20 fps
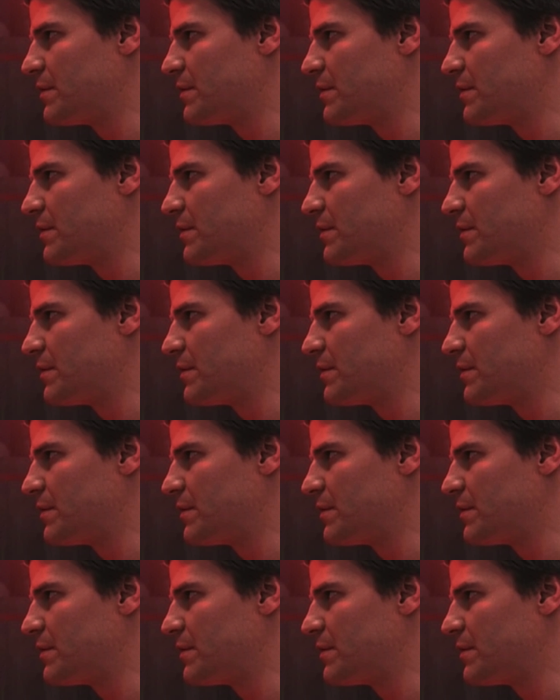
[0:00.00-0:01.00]

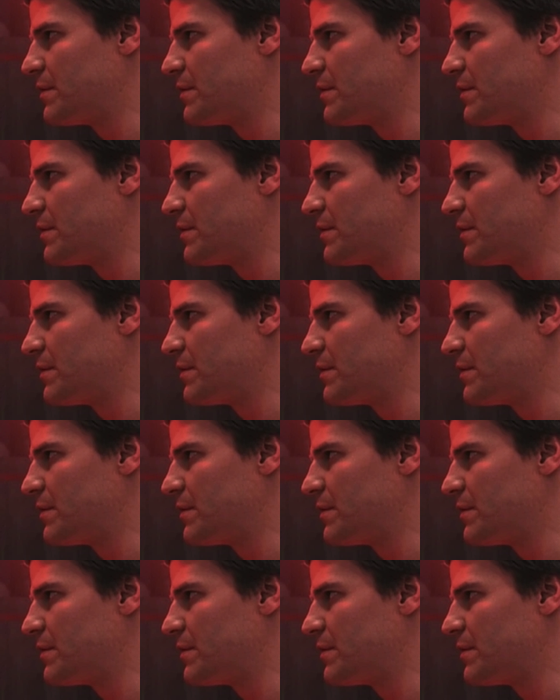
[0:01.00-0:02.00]

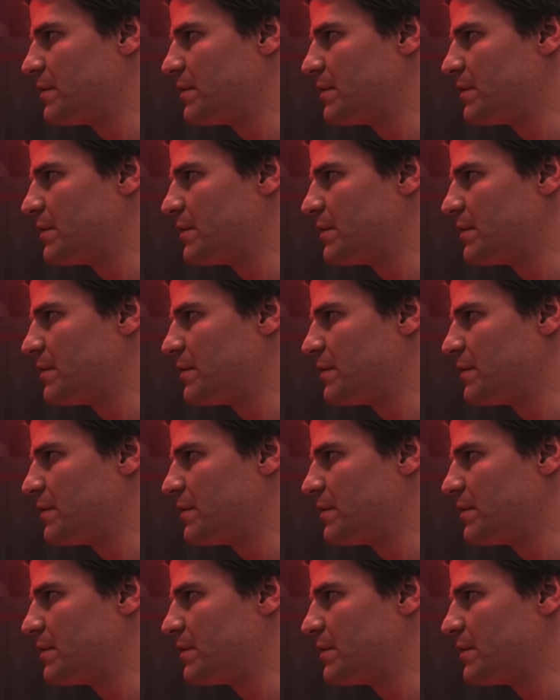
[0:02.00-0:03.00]

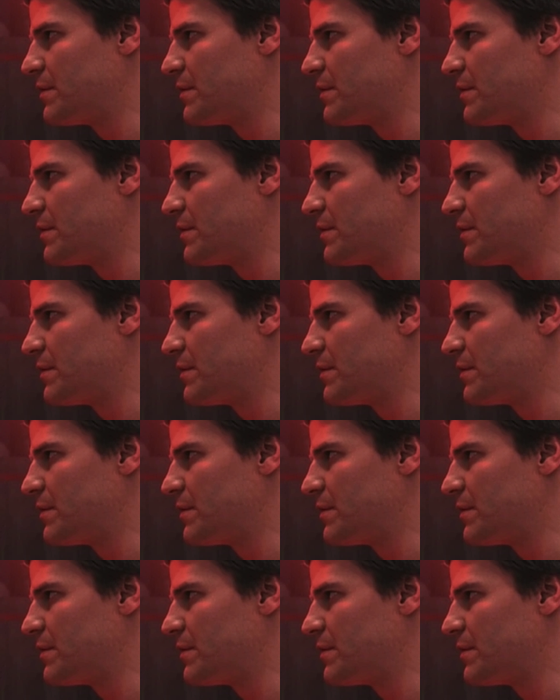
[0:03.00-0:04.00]

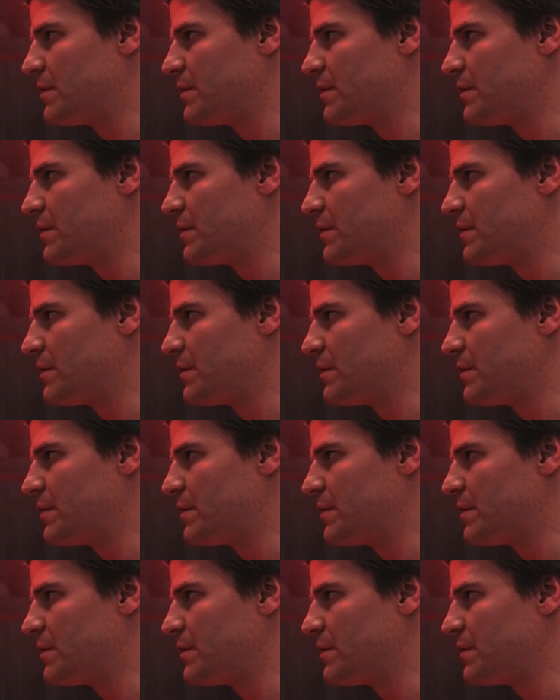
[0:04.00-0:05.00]

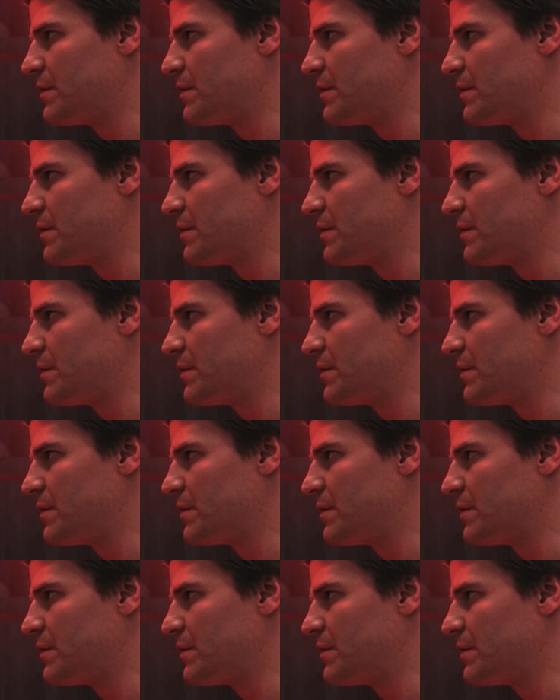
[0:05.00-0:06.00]

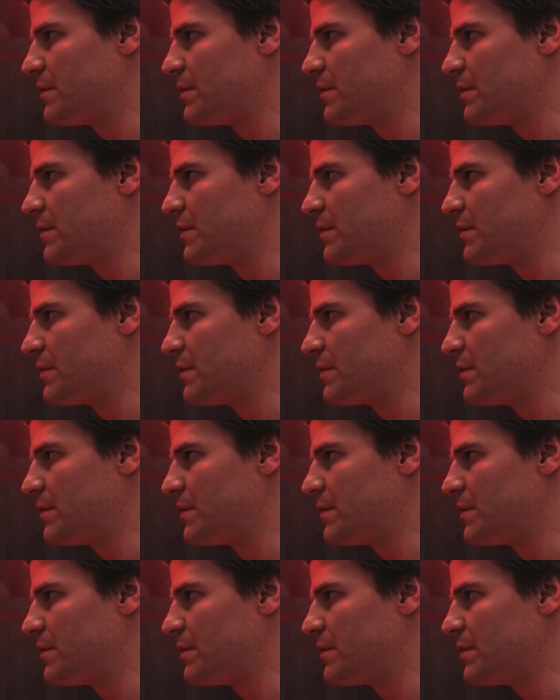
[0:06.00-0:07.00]

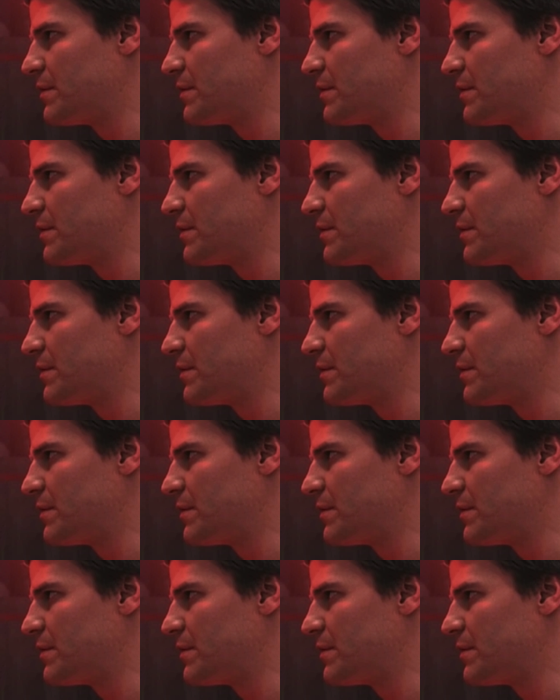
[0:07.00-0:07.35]
[no speech]